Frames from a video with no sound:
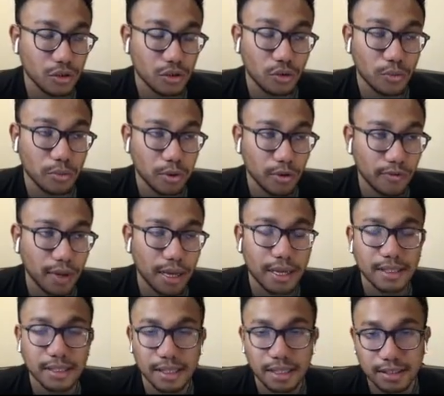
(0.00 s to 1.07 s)

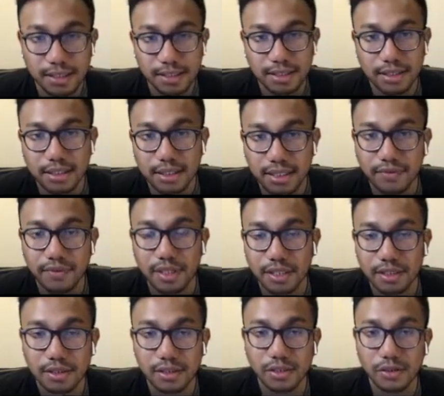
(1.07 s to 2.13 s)
provide consistent
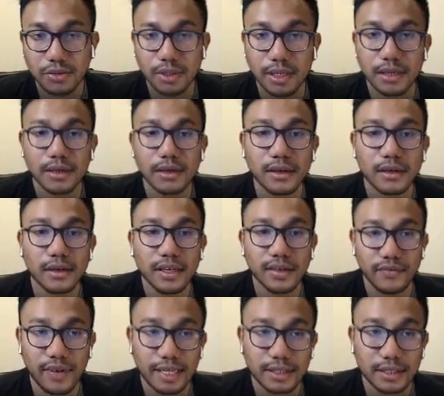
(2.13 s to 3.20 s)
dividends to their
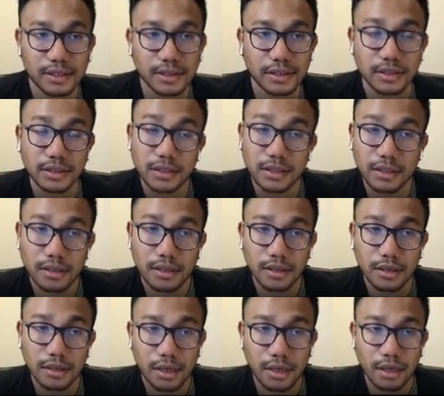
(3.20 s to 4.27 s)
investors.
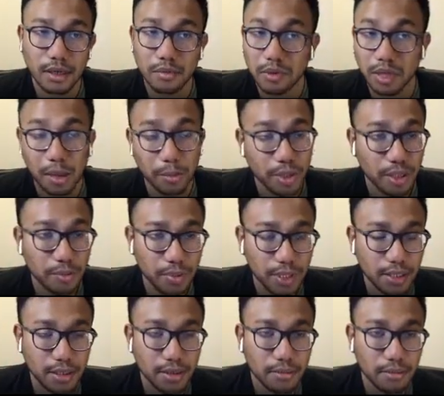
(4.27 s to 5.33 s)
Company
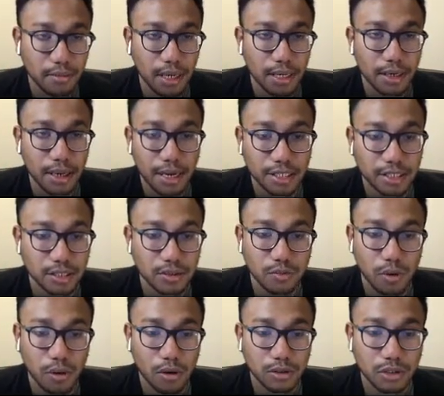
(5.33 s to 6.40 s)
B might actually
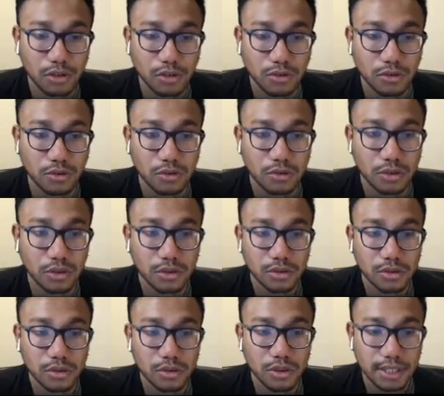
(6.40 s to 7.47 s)
want to
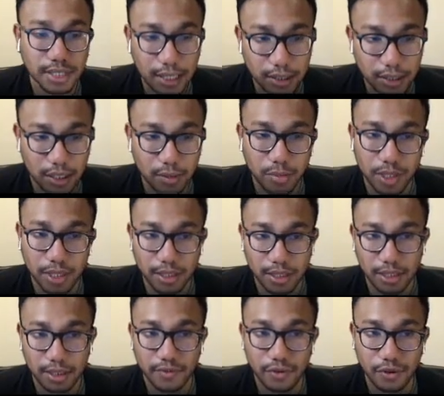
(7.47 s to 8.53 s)
sell the company
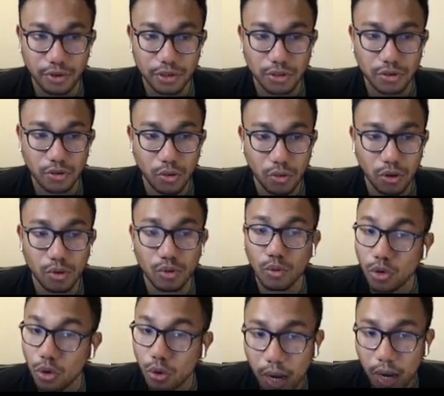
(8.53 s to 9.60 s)
in the future or
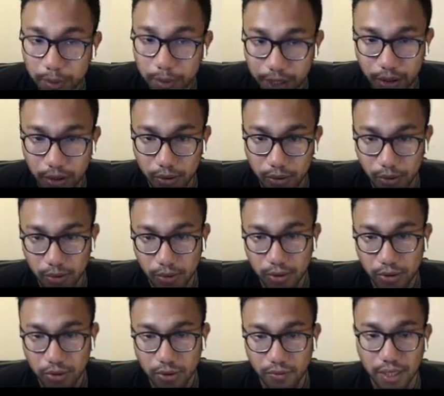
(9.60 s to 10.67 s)
go IPO
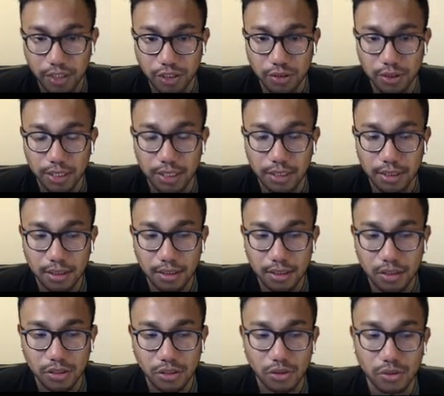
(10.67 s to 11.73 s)
eventually.
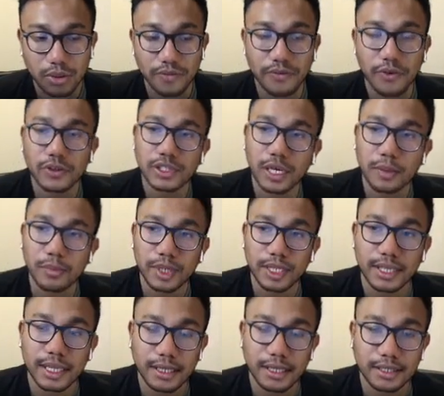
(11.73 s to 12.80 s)
So the first company
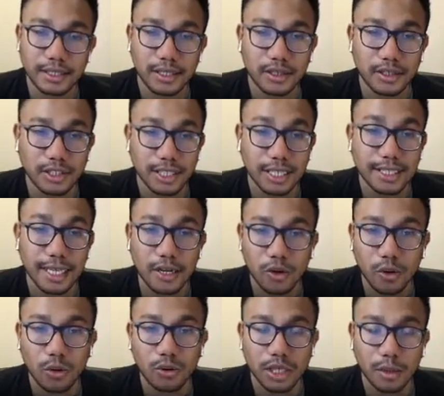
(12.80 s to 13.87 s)
that listed on our site, that
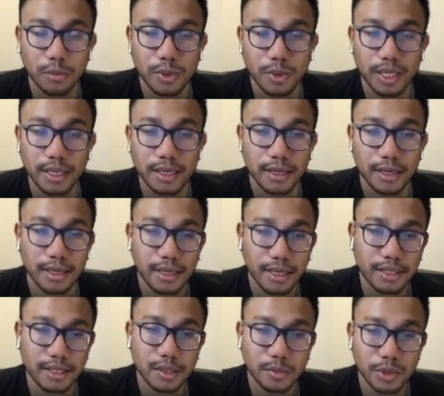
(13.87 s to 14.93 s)
gold company,
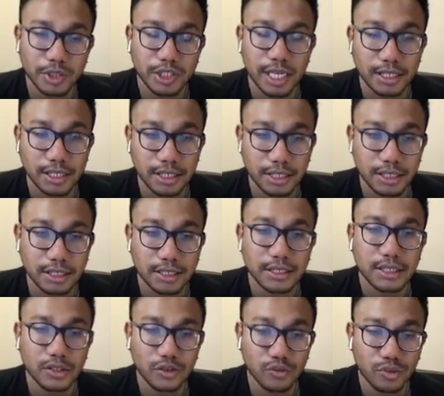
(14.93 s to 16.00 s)
in their projections,
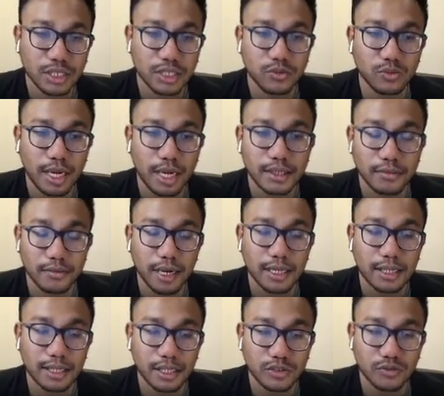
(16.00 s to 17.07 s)
the reason why they're
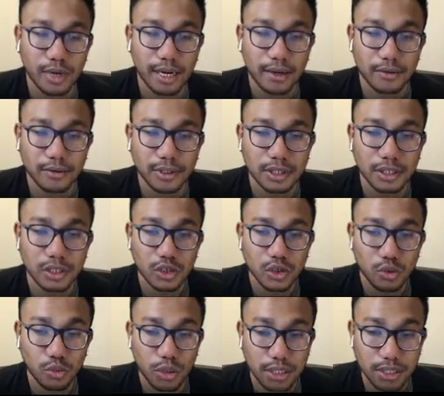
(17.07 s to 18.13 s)
running this round
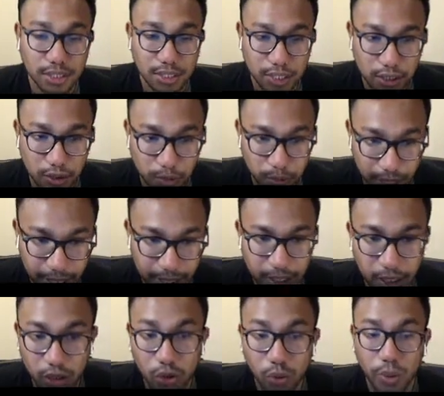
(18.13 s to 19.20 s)
was they're planning
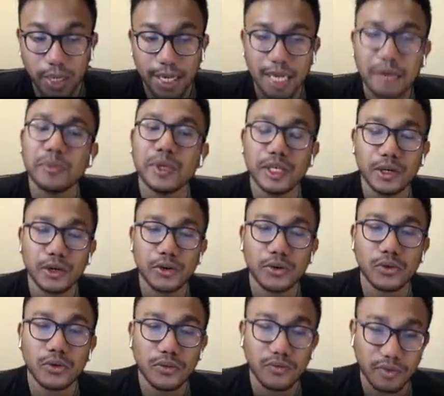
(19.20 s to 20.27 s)
on going
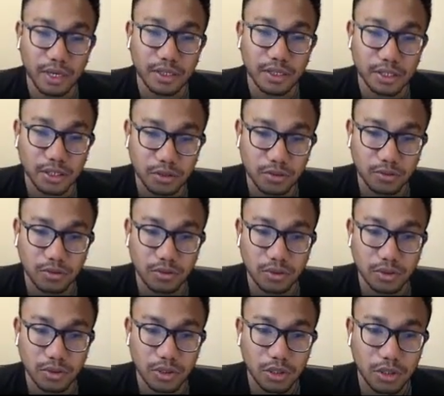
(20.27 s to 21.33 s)
IPO very soon.
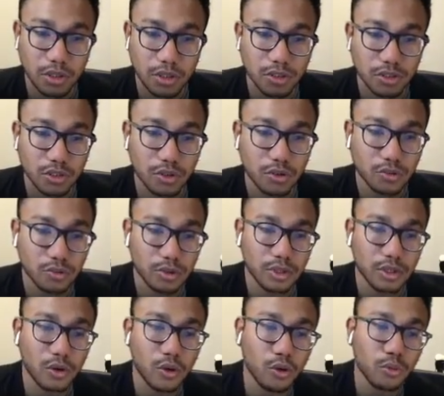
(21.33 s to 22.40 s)
So
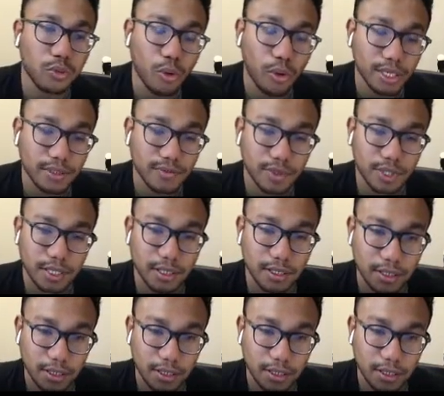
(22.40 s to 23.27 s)
the whole point of the